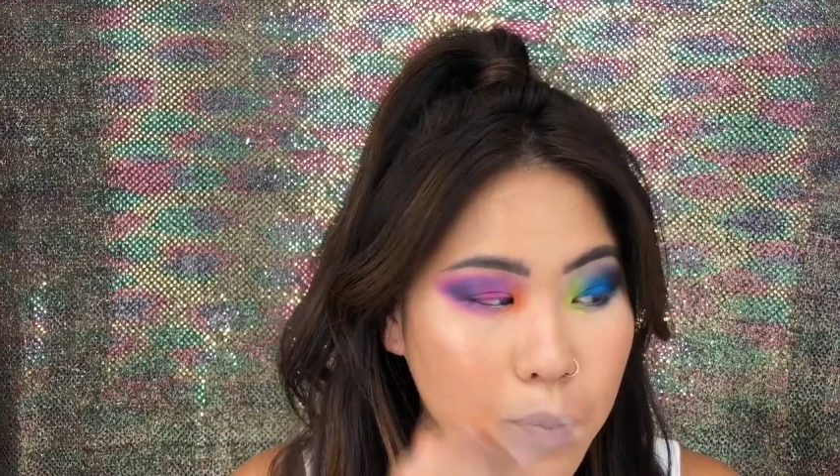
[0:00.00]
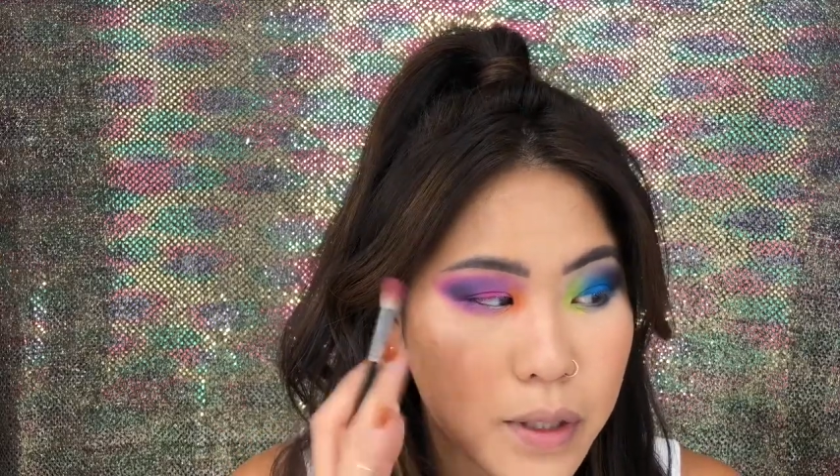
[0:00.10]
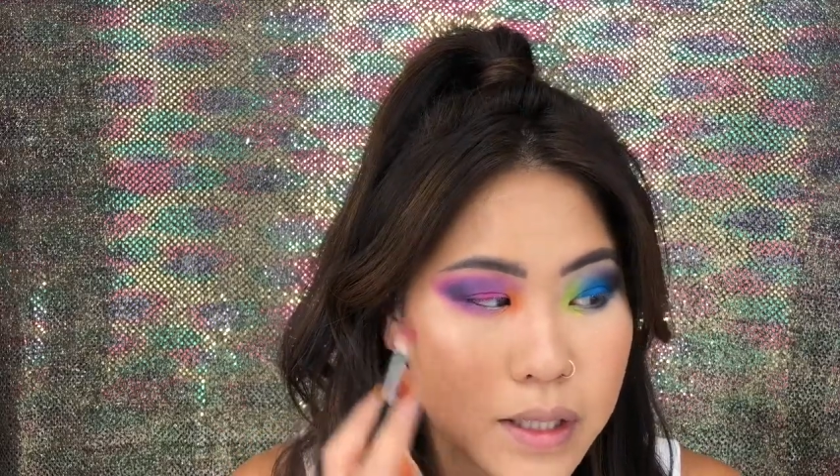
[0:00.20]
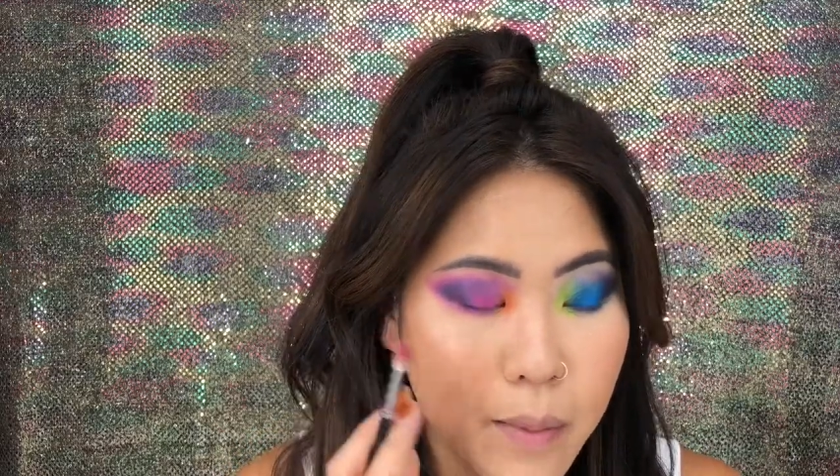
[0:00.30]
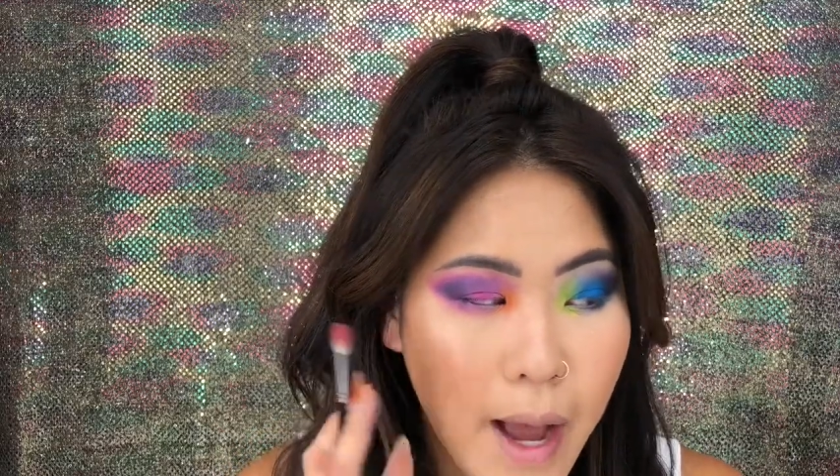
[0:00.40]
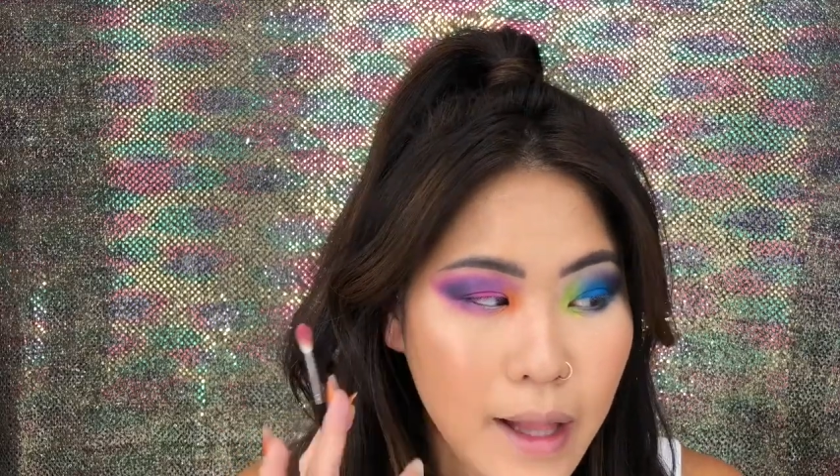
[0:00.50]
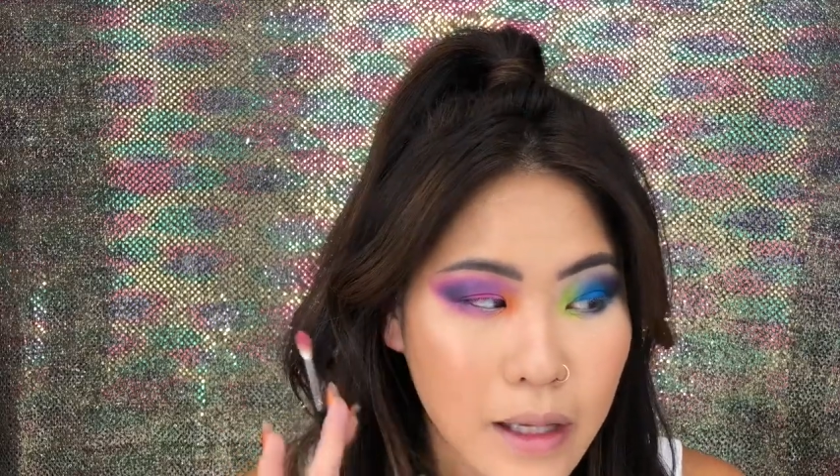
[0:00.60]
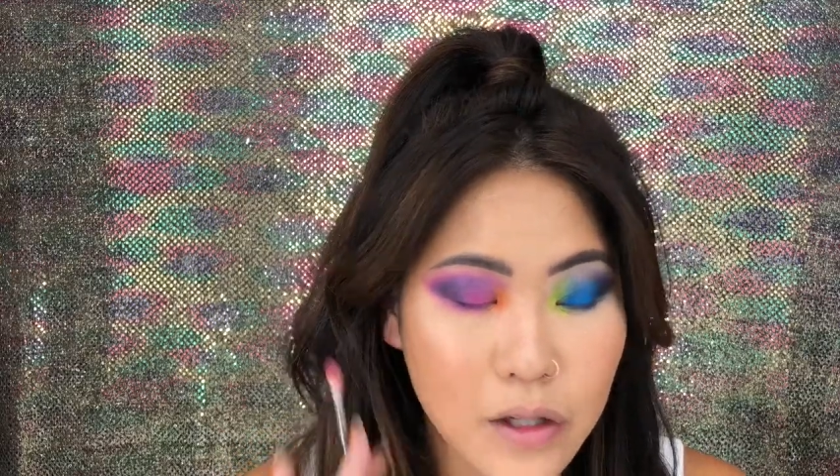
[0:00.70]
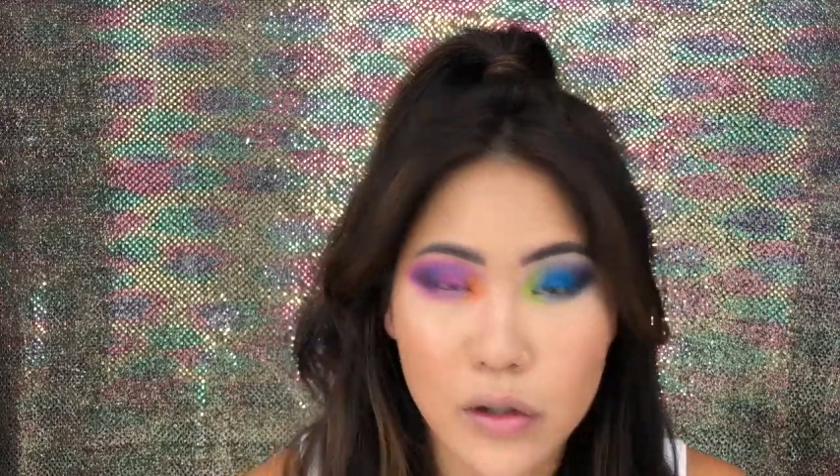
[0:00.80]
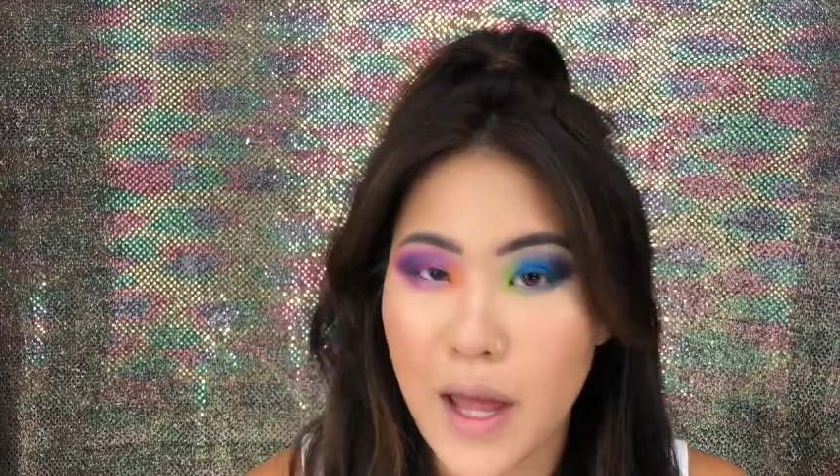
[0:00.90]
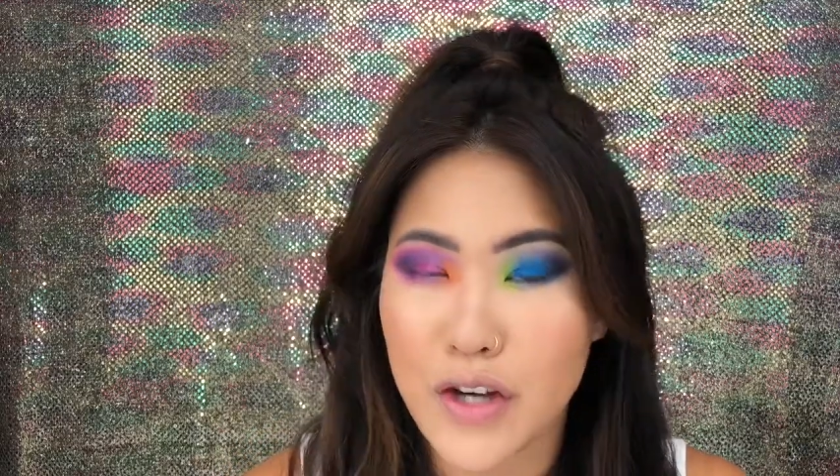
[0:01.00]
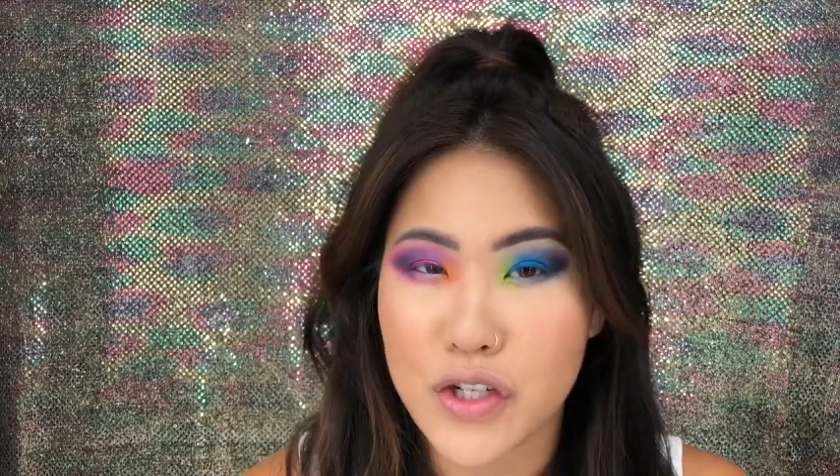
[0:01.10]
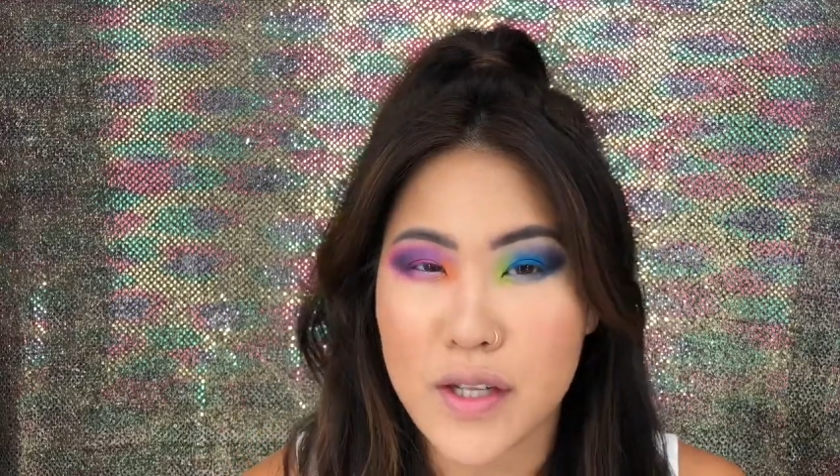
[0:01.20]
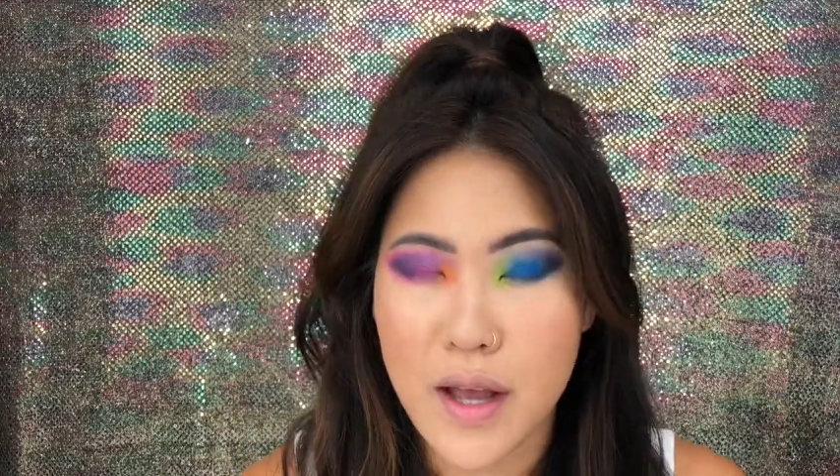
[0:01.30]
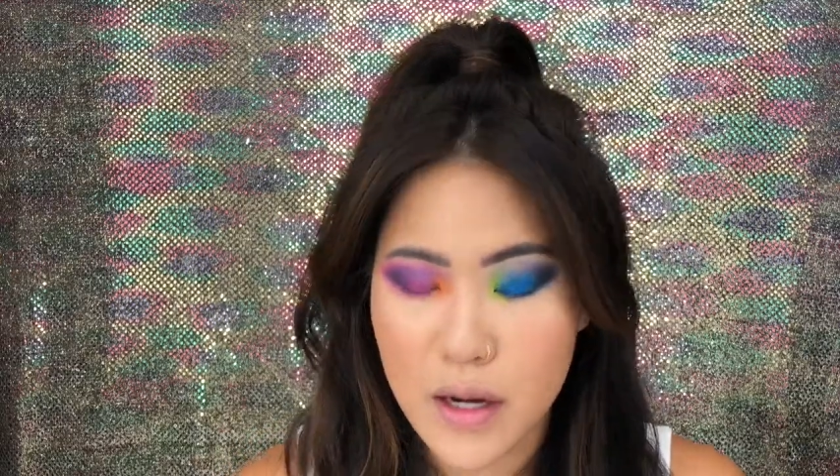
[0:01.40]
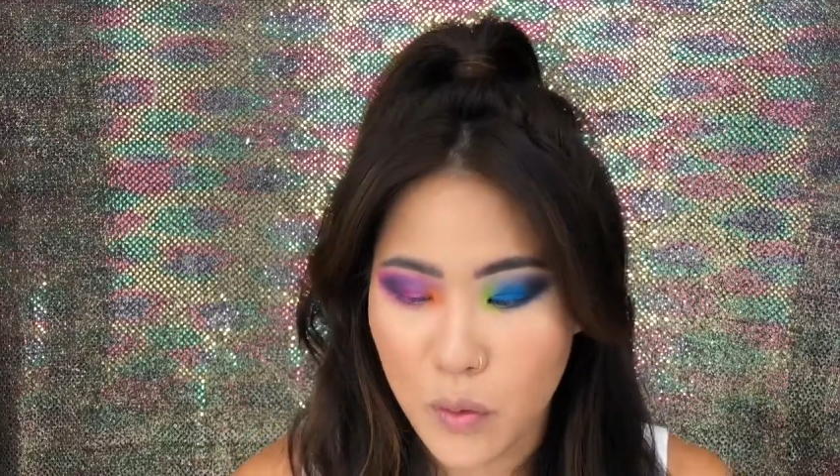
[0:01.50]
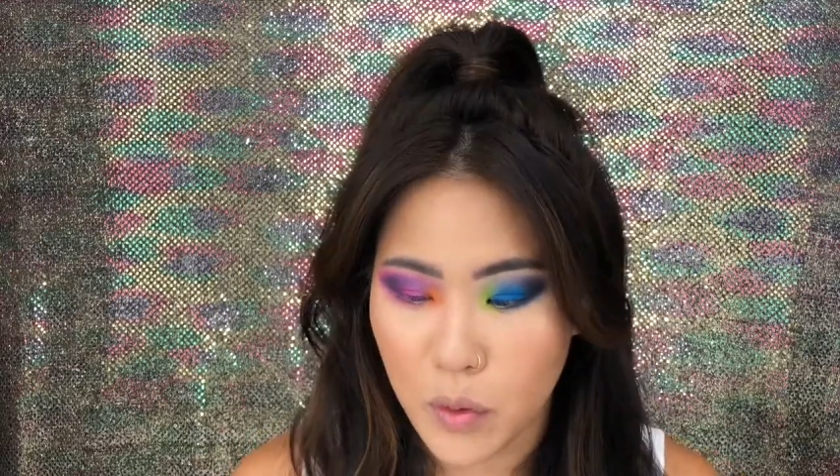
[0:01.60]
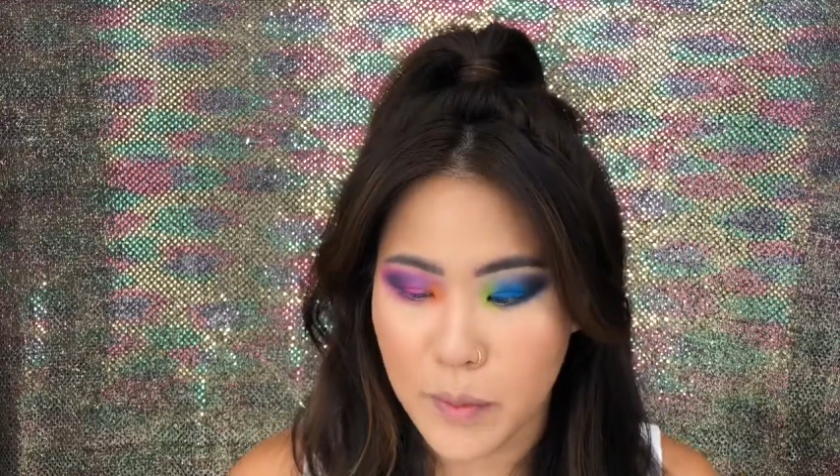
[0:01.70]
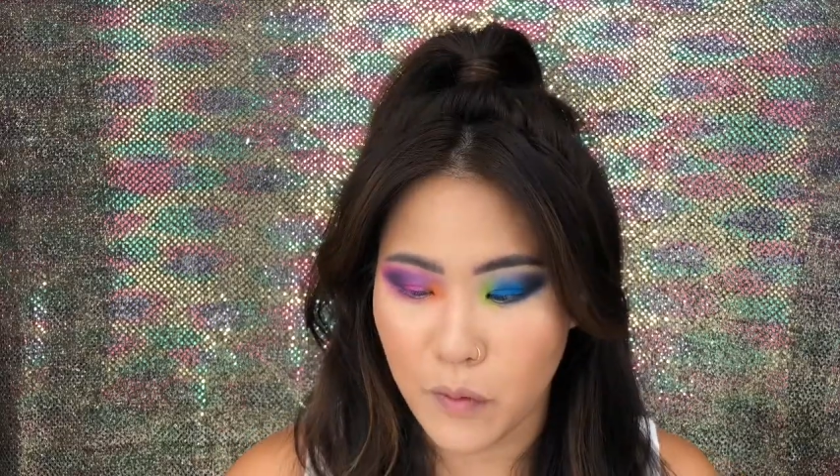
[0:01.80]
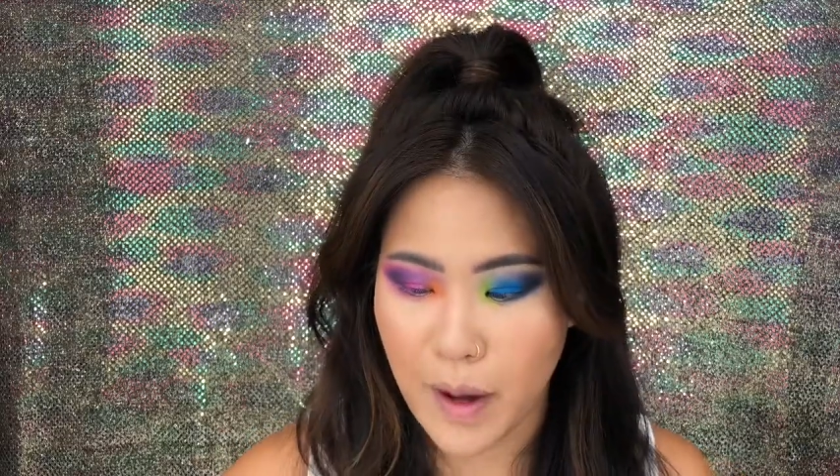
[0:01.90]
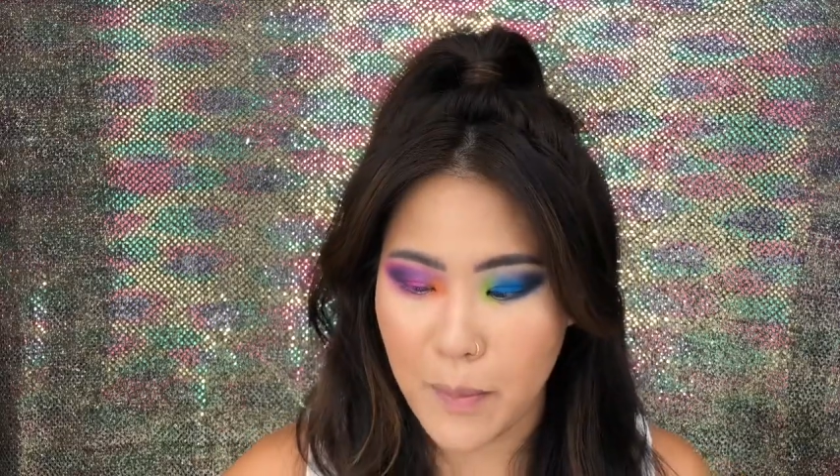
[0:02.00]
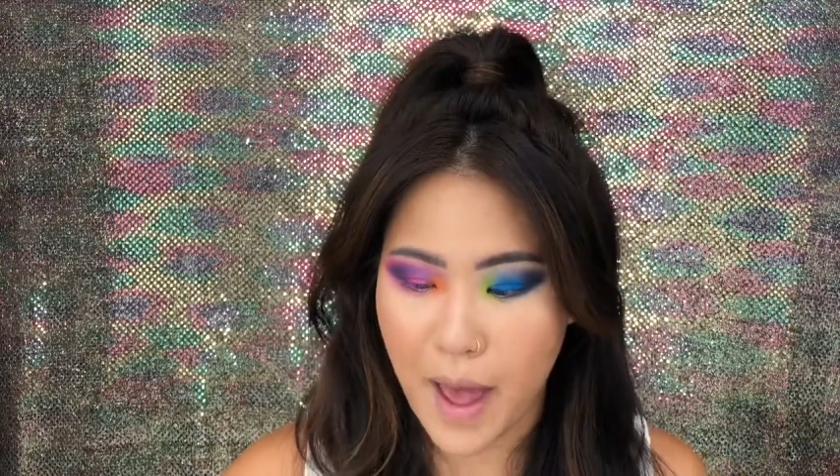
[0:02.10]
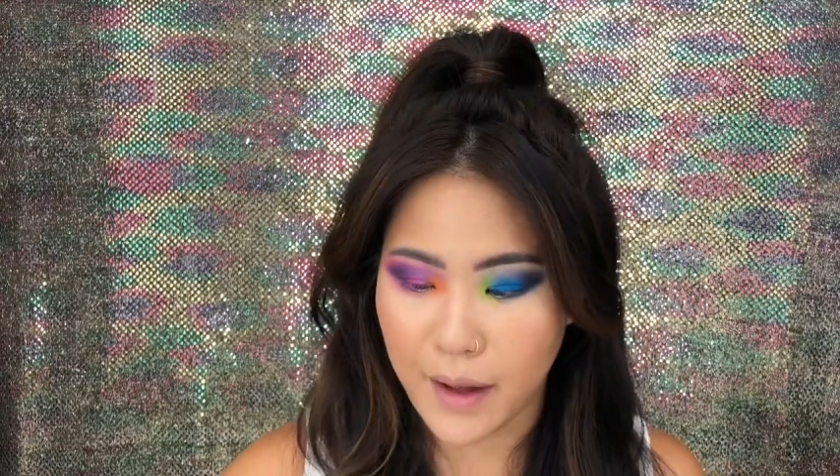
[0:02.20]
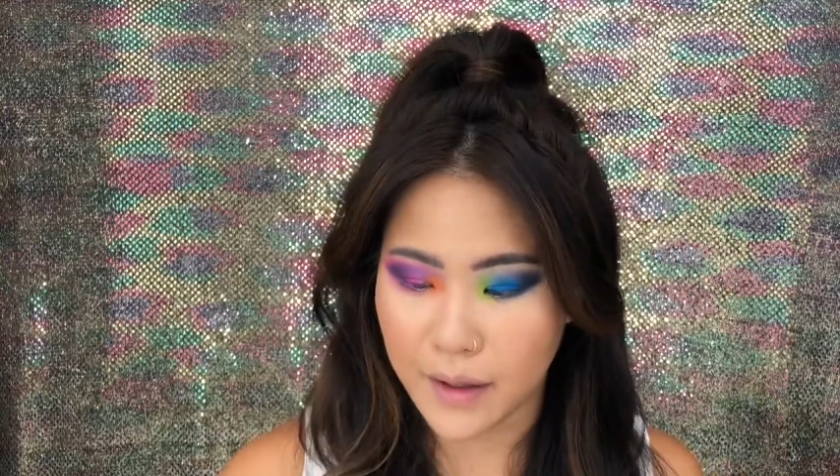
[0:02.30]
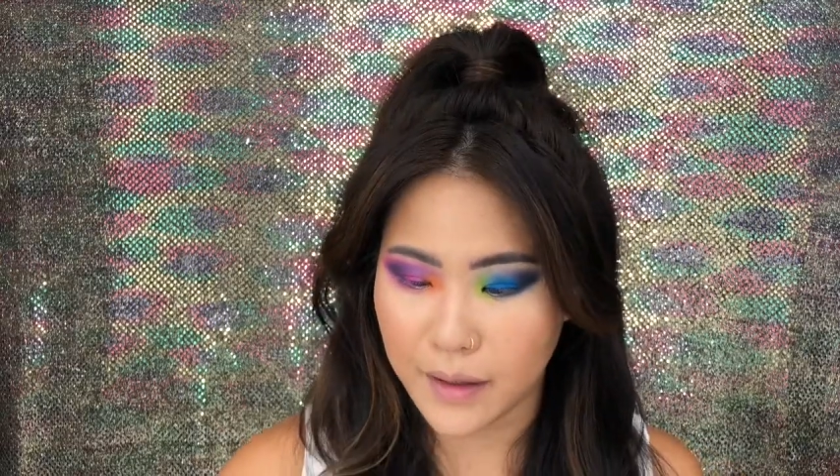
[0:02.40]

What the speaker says: put some eyeliner and lashes on, and we'll be right back.